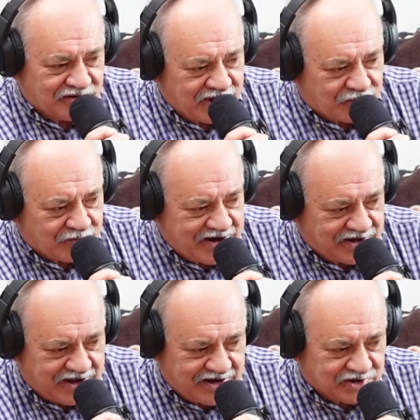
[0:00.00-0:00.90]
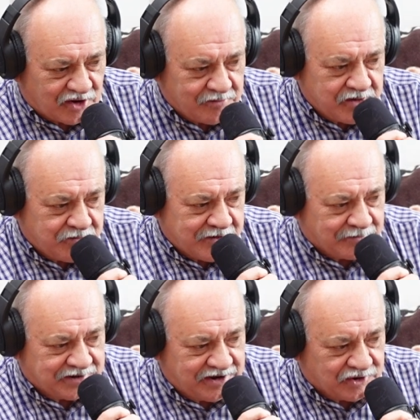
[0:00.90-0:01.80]
I'll get grade 10, so I might be
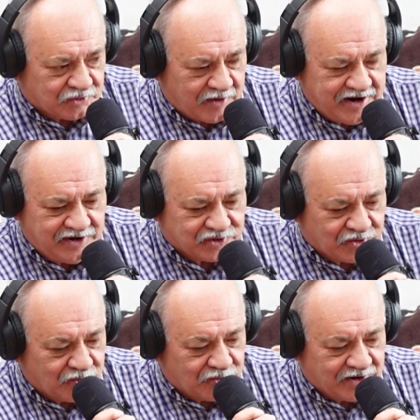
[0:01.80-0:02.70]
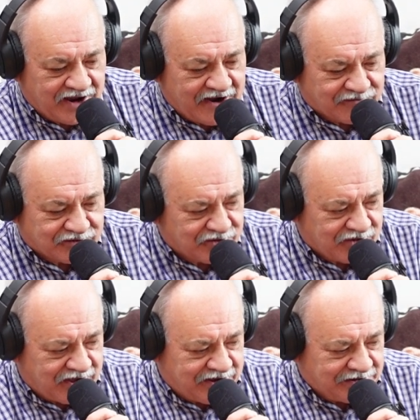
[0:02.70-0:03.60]
able to get in trade school. And after
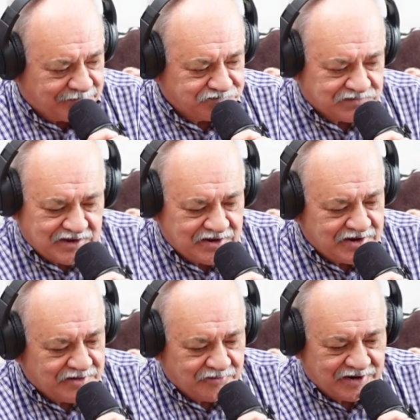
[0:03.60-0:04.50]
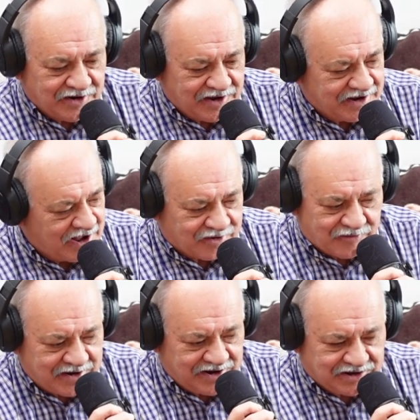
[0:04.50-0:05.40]
that, when I got
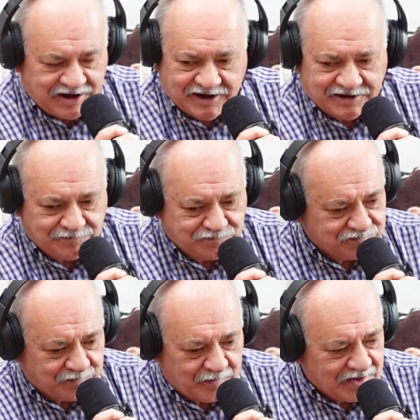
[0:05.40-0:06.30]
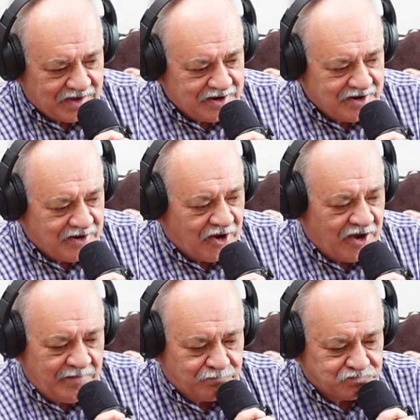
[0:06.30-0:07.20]
grade 10,
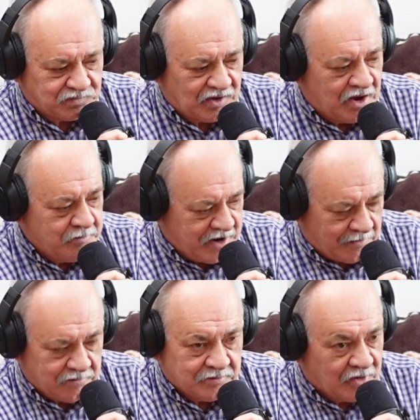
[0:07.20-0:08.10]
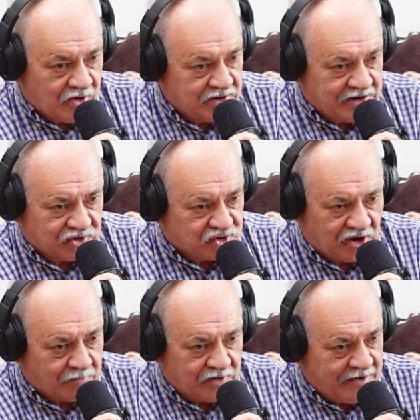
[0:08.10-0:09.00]
I made up my mind that
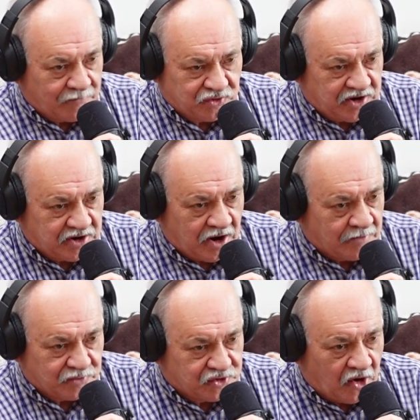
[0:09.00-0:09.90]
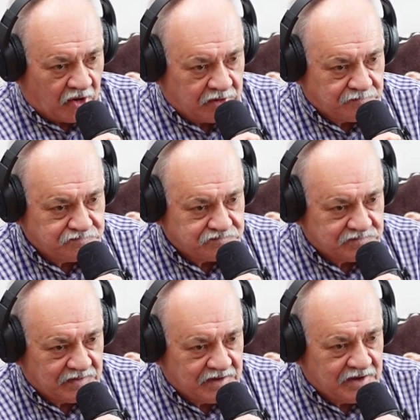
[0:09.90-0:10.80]
summer, that was it, I was done.
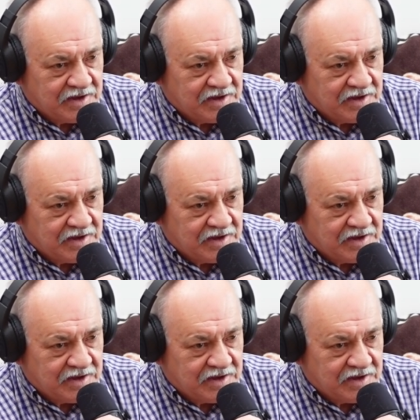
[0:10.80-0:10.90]
Yeah.